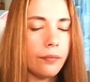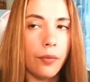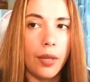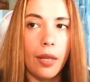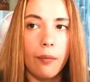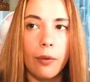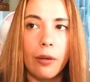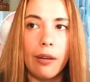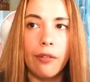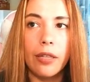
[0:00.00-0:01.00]
Okay,
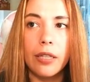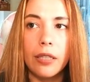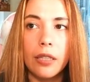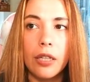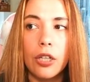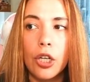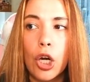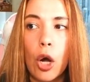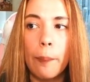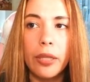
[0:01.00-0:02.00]
we have a little
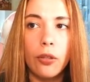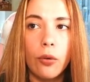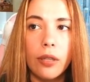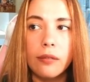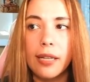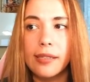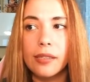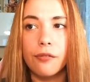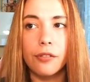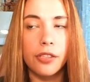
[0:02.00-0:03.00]
copy token. That's
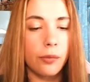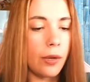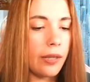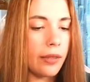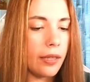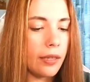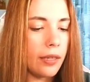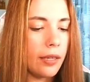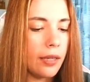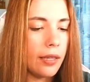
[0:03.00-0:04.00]
the first one, I
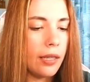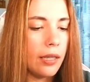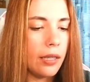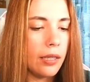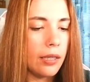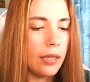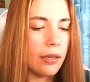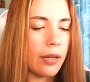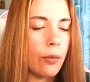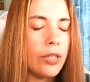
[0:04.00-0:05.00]
think.
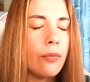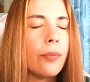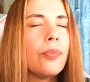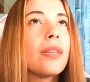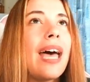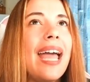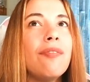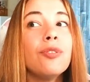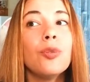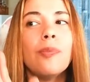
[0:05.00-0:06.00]
Okay, I
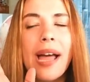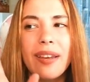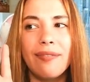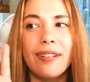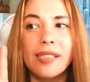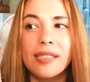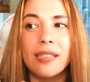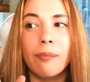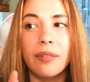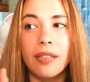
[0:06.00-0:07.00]
have to manifest
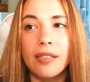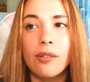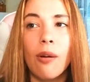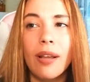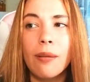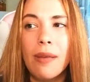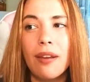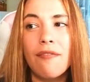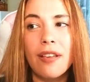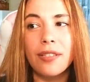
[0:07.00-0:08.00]
something because we already
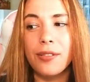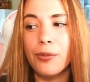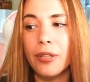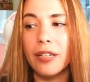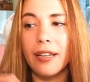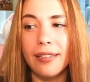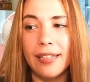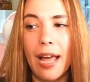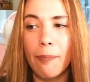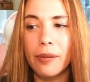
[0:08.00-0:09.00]
manifest Yugin and
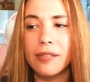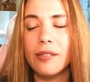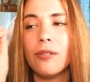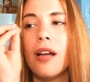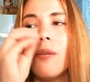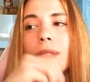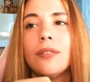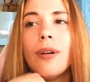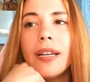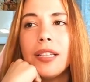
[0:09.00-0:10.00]
it happened. So now what
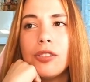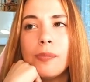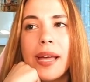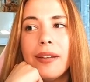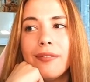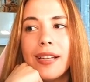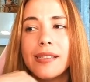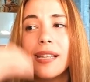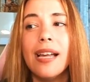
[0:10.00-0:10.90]
do I need to manifest?